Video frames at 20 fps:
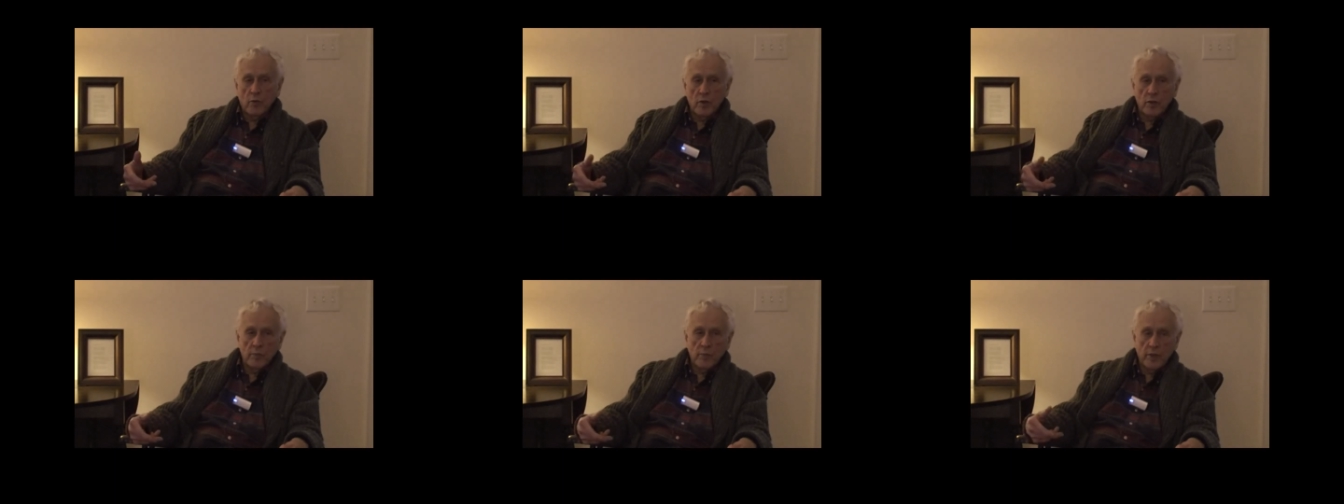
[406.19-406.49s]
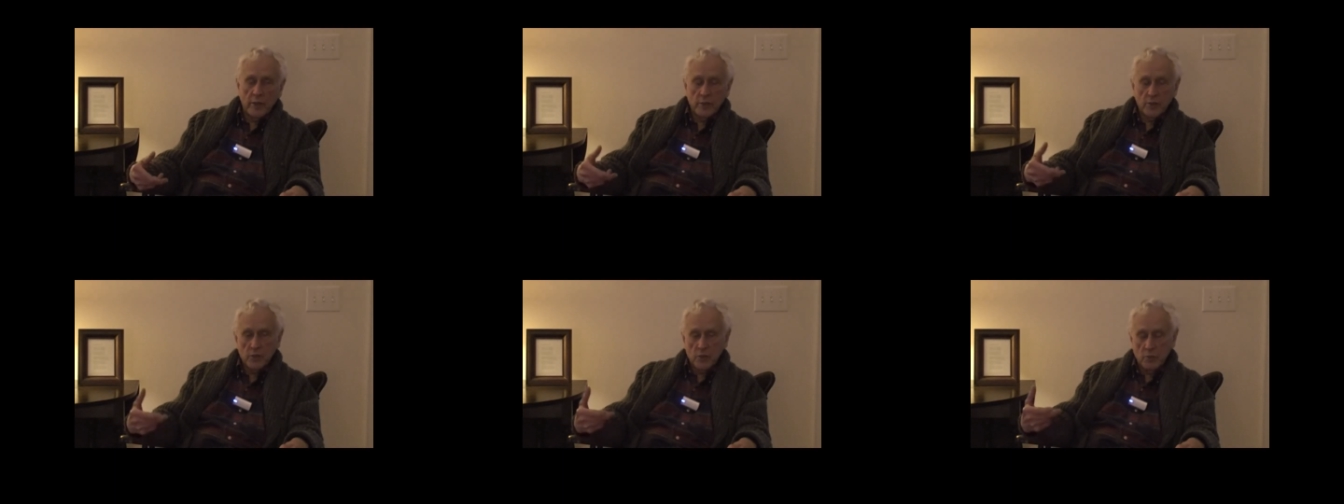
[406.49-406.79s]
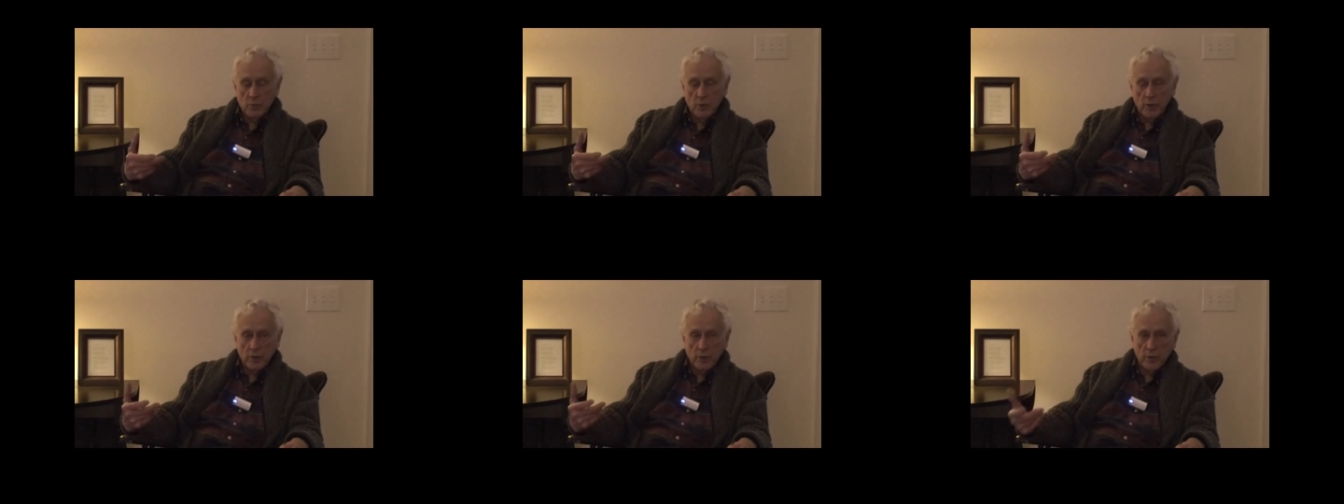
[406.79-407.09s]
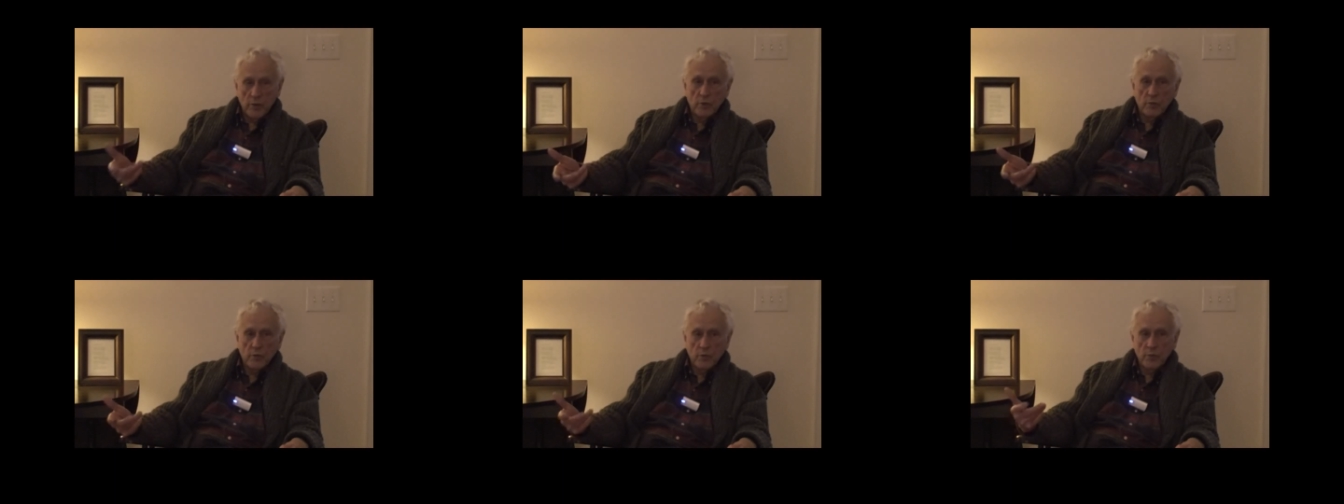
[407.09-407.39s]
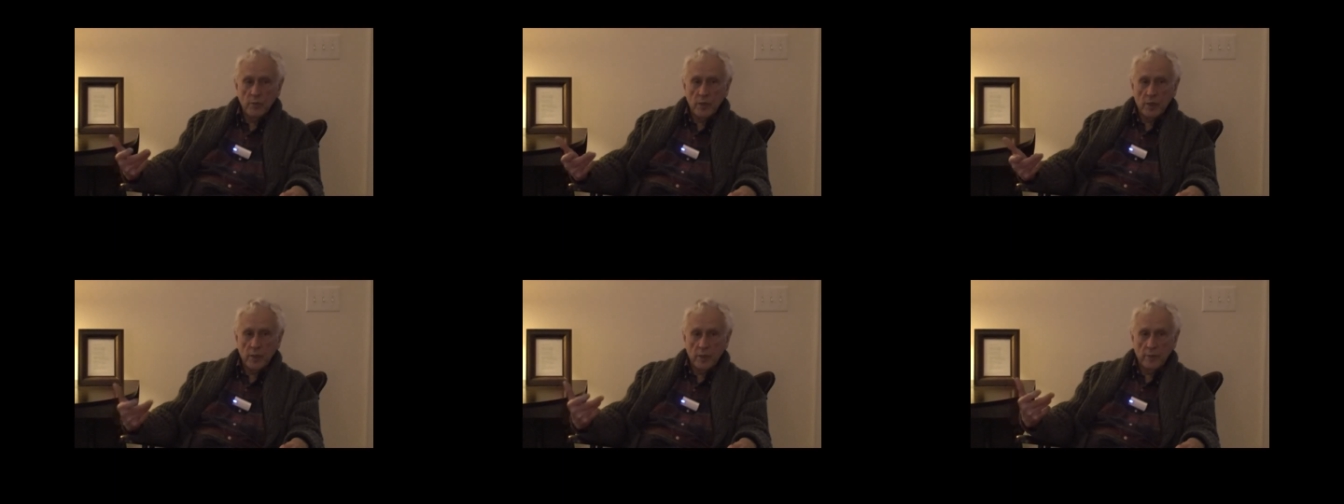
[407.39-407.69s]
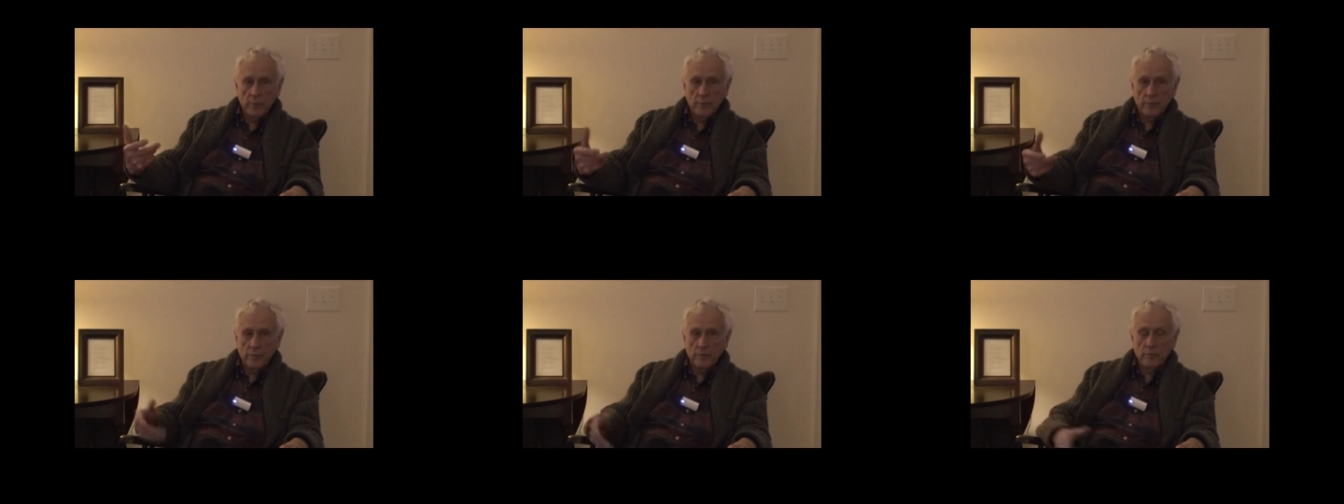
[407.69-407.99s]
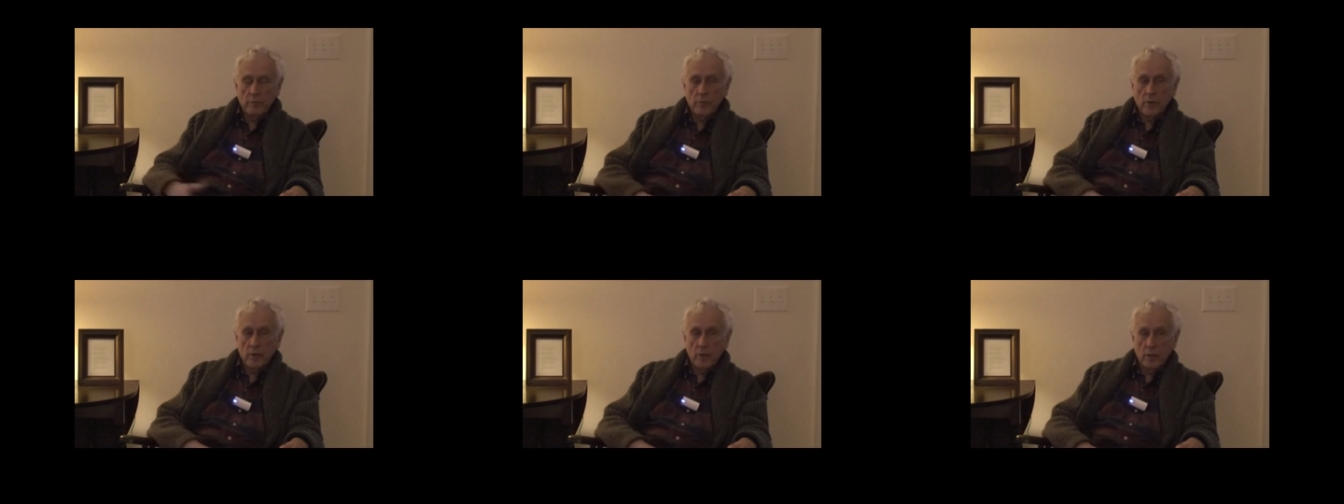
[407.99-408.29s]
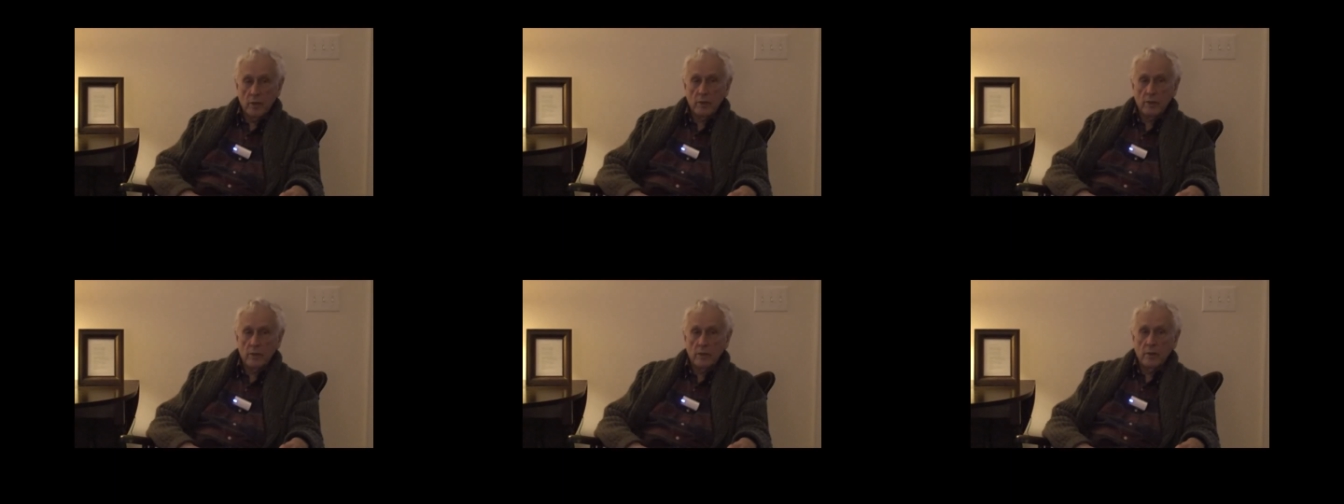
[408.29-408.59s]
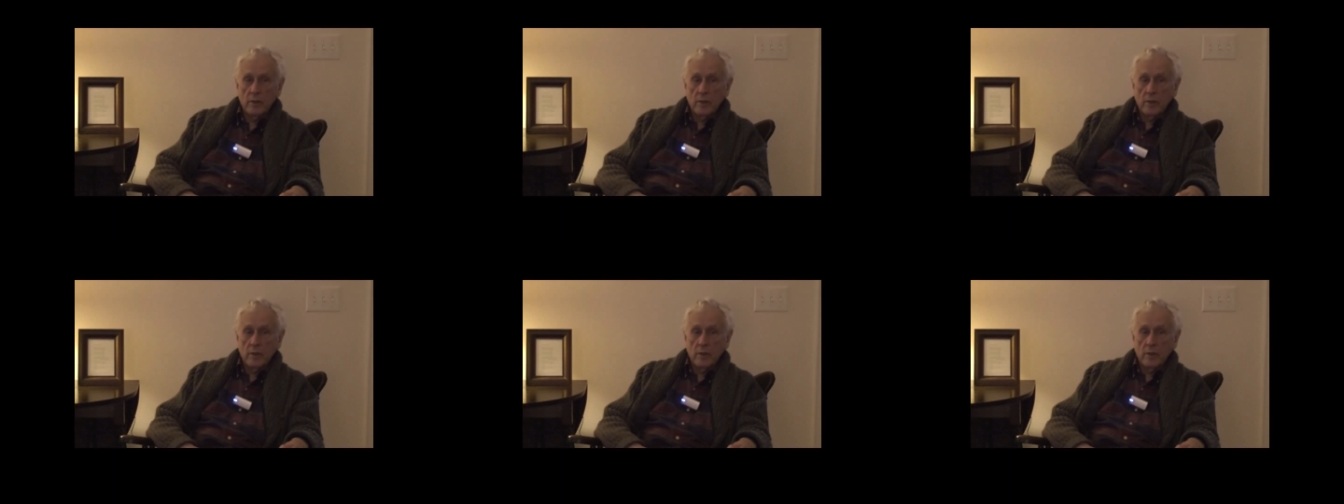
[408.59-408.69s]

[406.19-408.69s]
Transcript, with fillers: what it means to be a human being. Yeah.